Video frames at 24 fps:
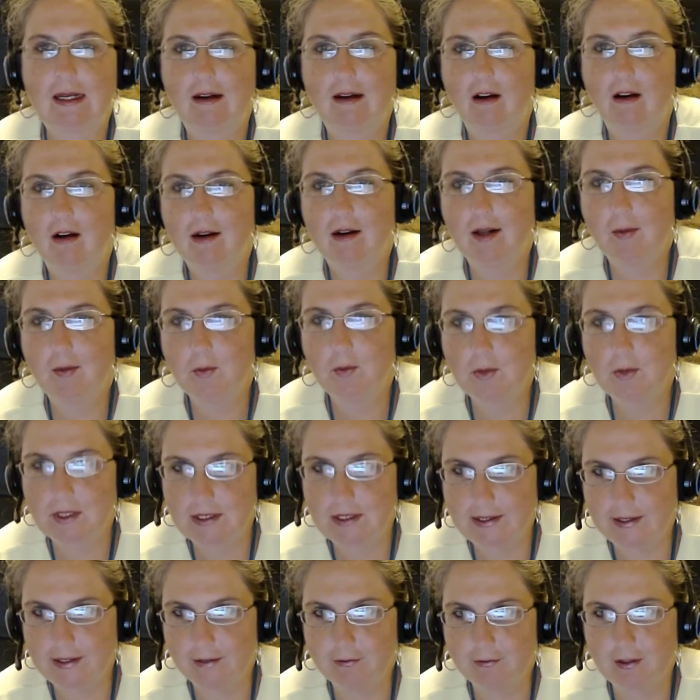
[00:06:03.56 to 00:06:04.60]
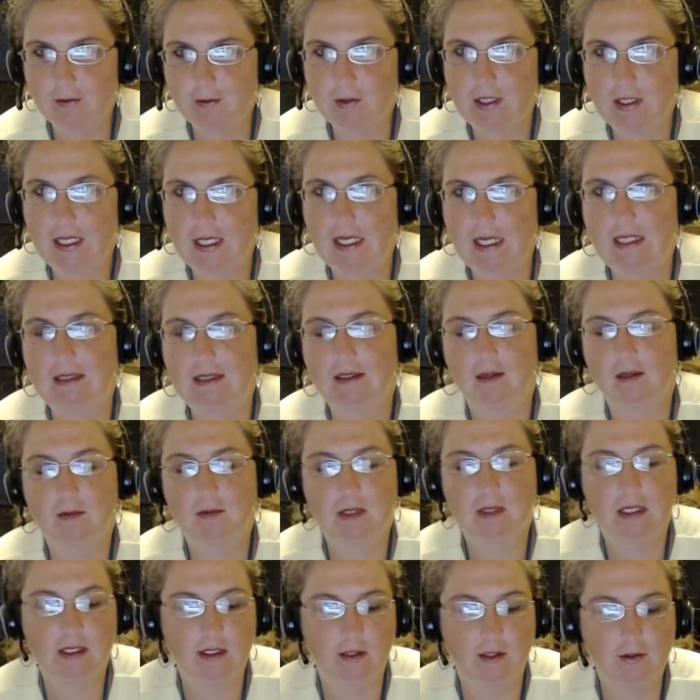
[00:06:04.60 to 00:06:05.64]
to get caught up with stuff every day.
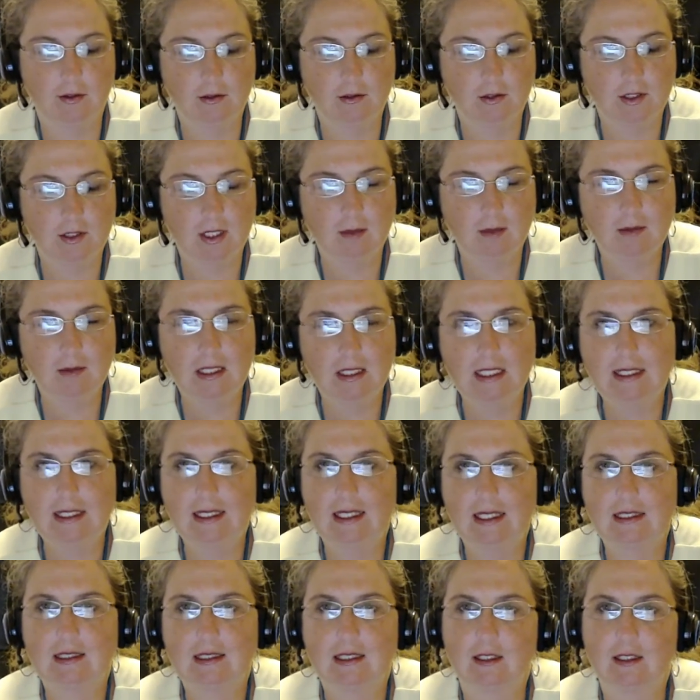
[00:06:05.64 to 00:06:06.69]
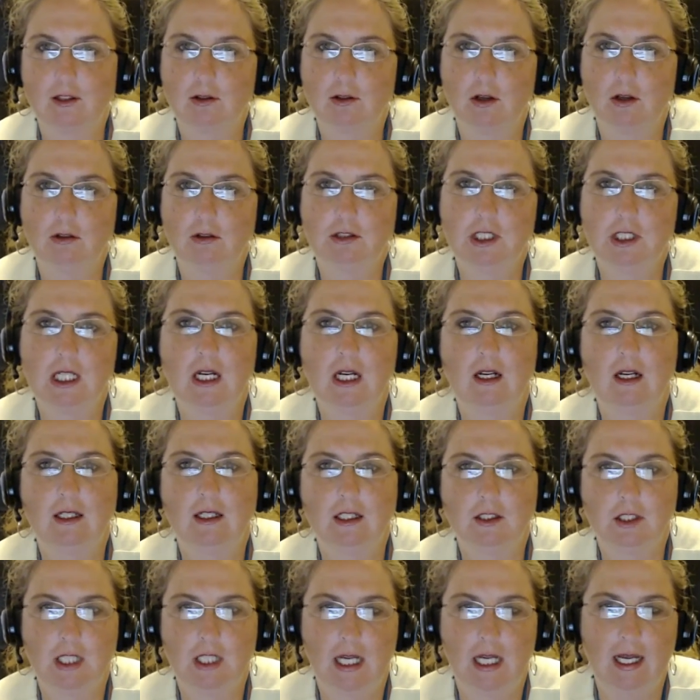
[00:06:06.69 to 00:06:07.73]
Something, you know, there's something that's encroaching on
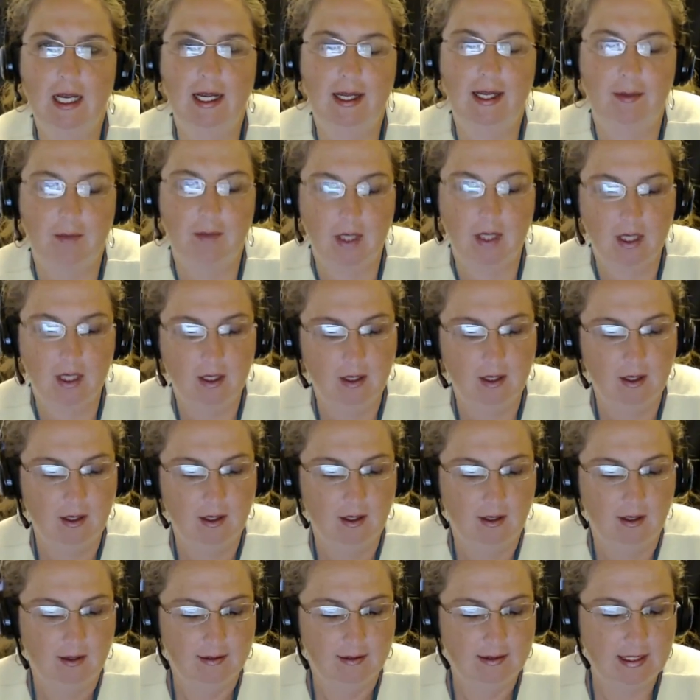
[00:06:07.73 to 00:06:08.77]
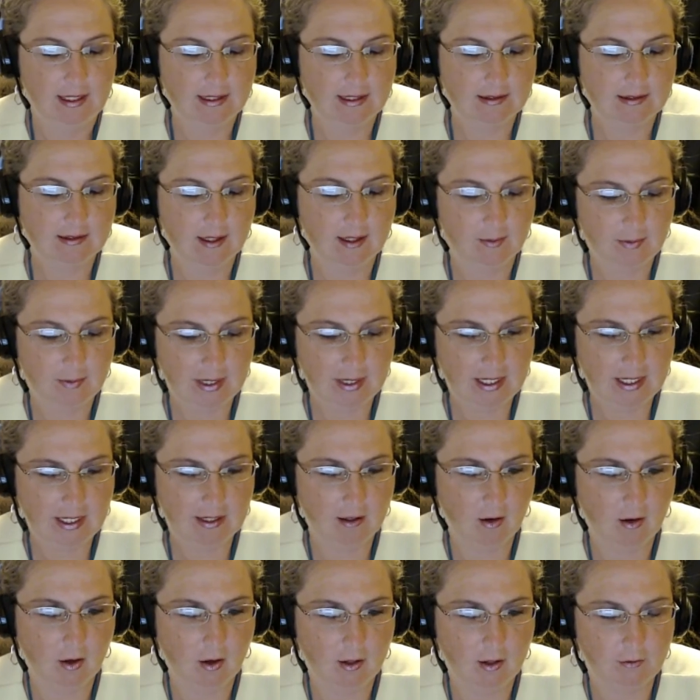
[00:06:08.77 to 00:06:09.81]
your time that's coming
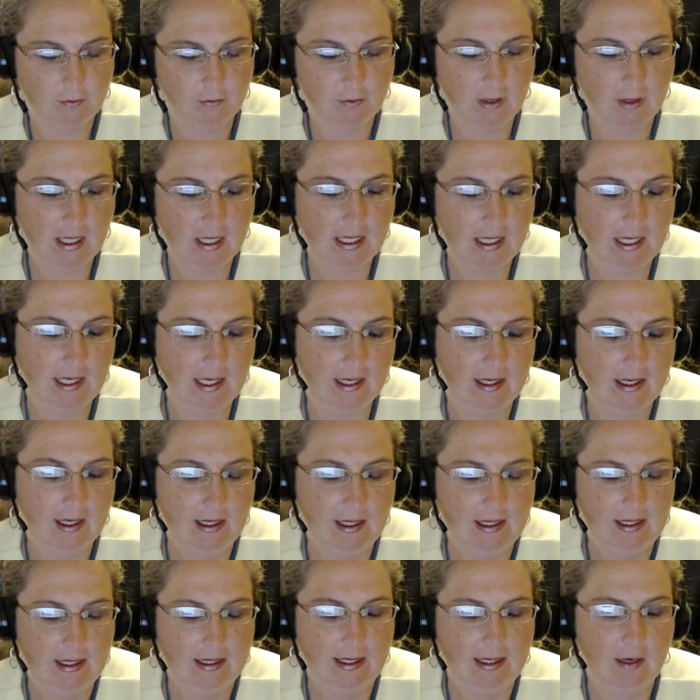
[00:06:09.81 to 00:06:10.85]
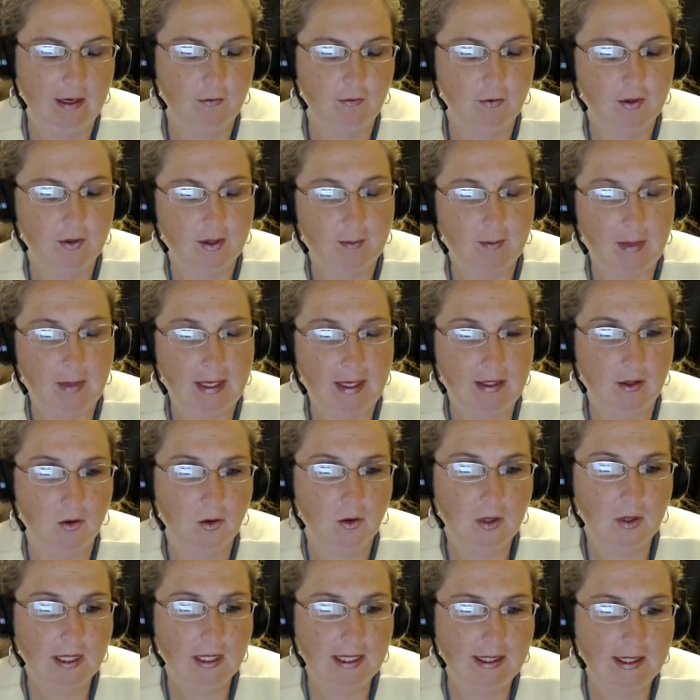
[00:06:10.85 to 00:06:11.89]
in on Friday. Now, for the
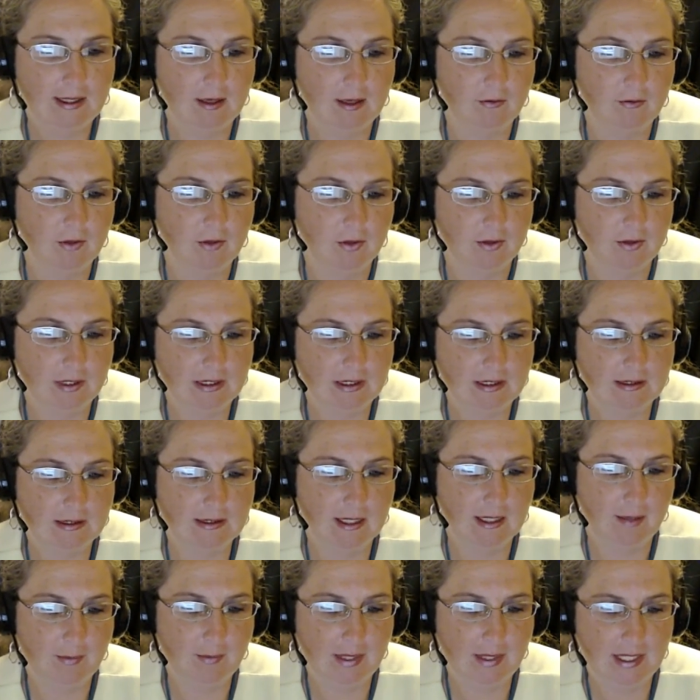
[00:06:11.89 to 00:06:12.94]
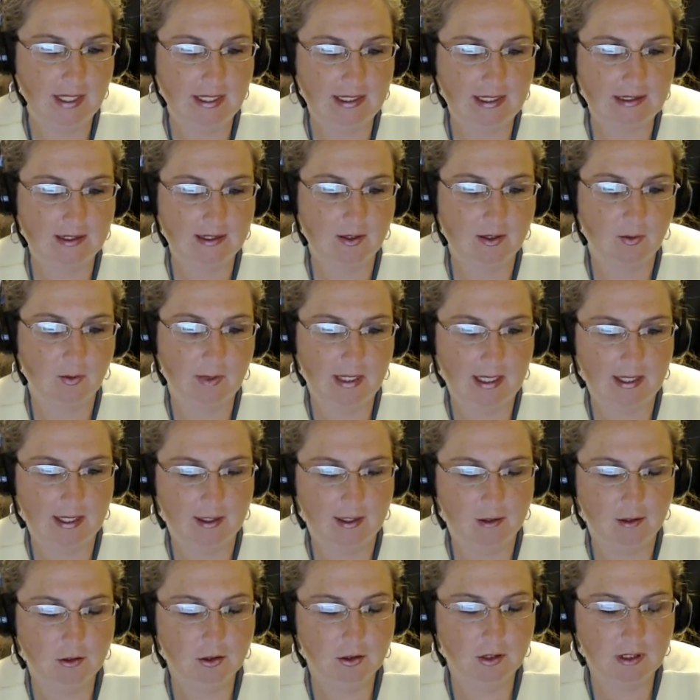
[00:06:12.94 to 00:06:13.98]
minority of you, this is coming in as the way I
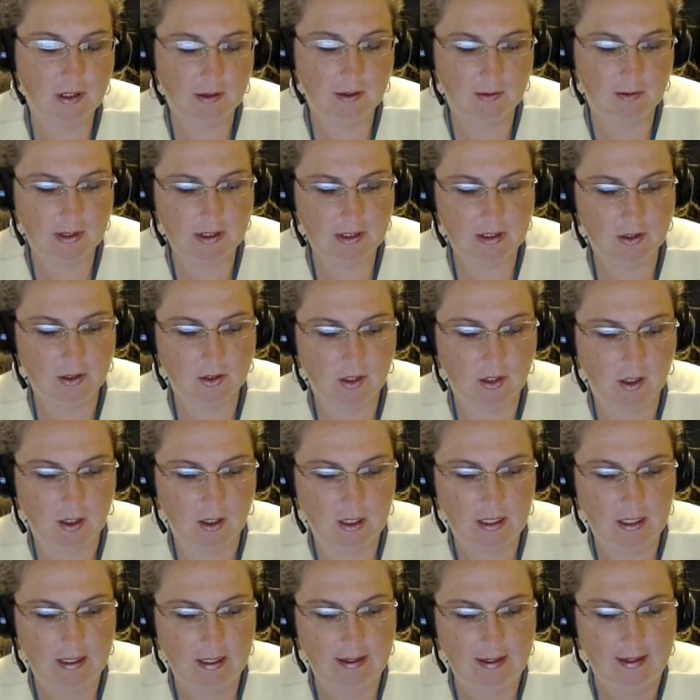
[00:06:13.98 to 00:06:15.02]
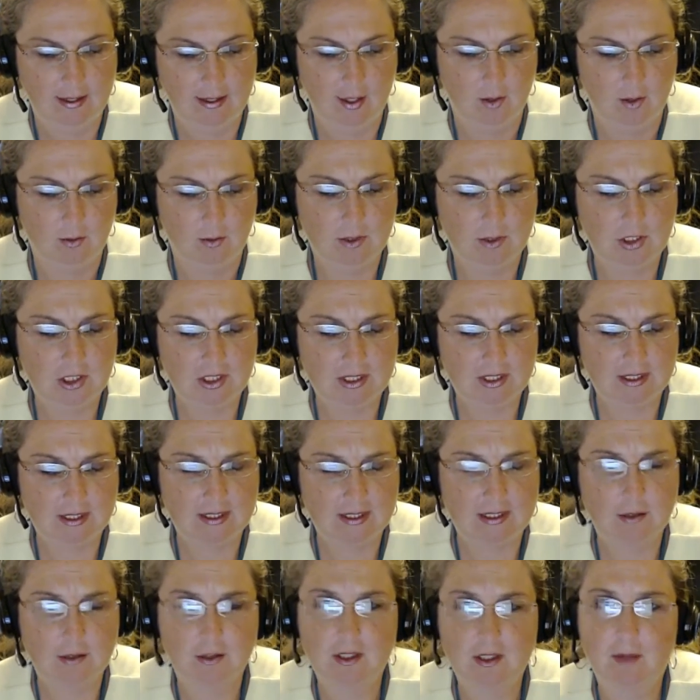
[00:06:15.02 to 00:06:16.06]
usually read this card, which
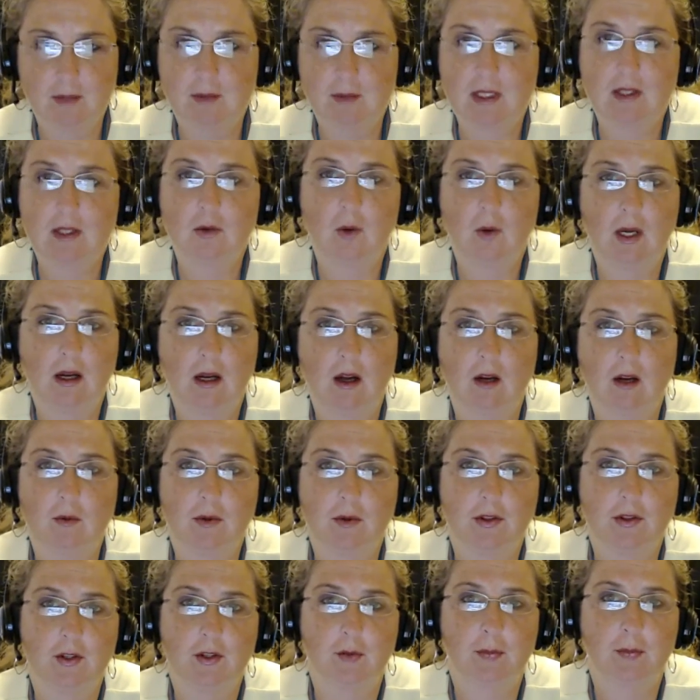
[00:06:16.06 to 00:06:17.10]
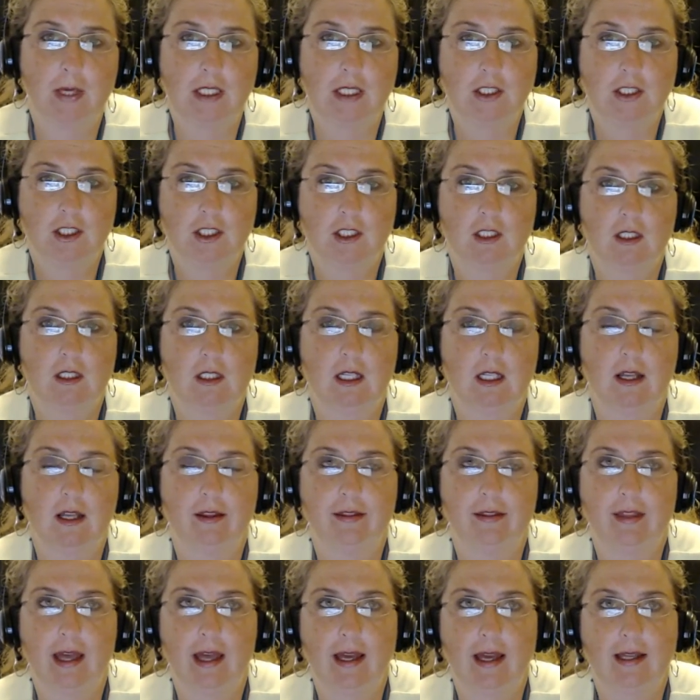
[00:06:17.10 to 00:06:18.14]
is there's something going on with your budget
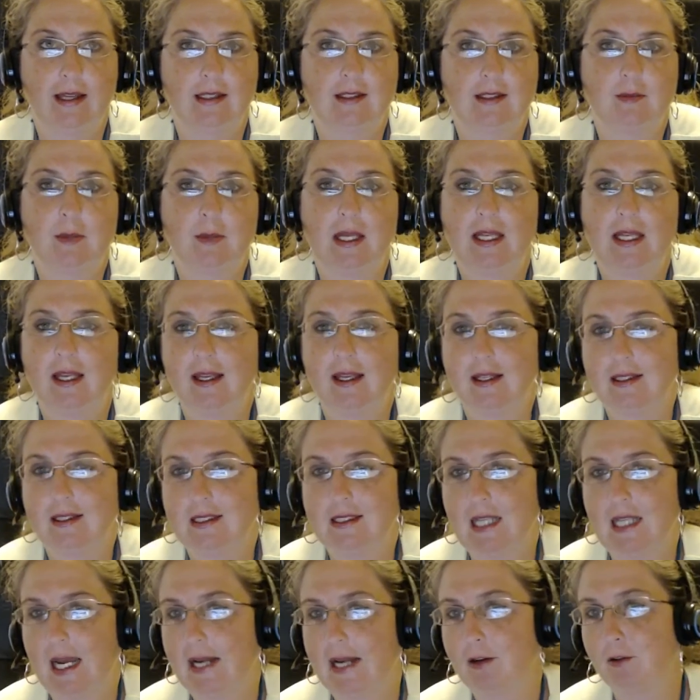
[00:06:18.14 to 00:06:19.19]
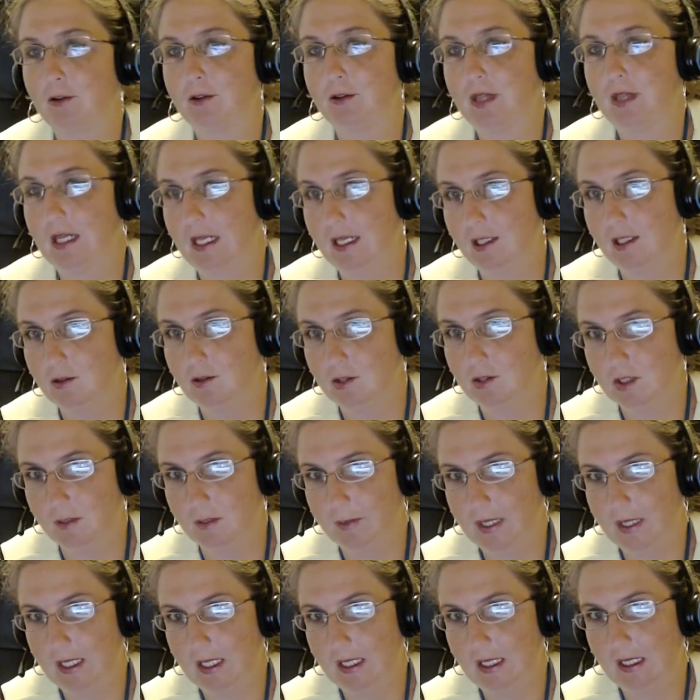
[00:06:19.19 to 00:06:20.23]
that is making it tighter than it used to
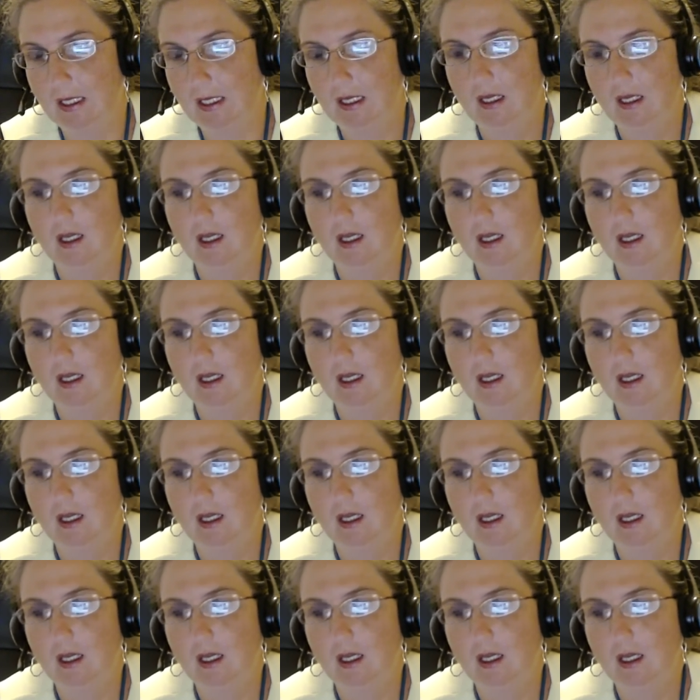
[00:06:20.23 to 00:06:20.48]
be.